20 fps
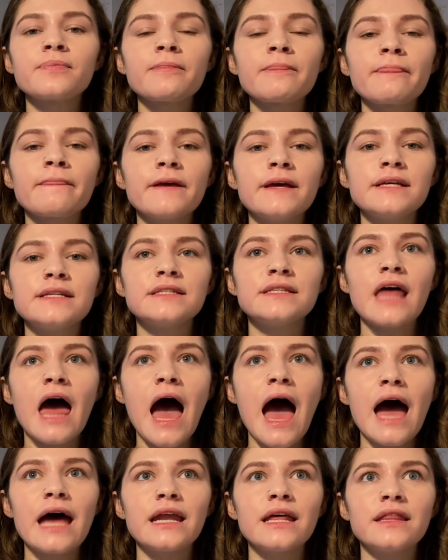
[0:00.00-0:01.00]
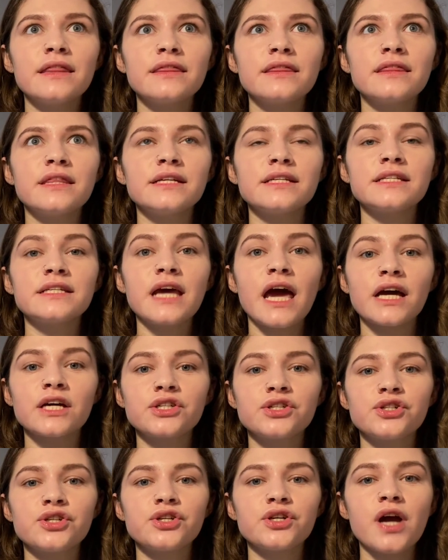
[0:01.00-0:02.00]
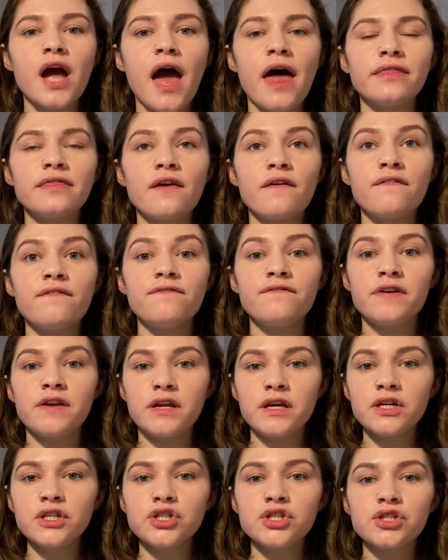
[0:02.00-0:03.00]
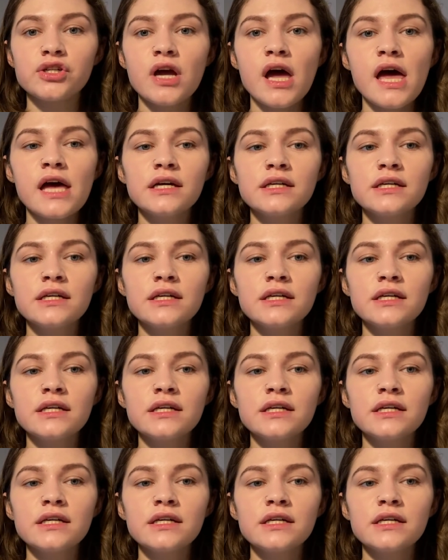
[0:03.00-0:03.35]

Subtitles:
is that the texture and the finish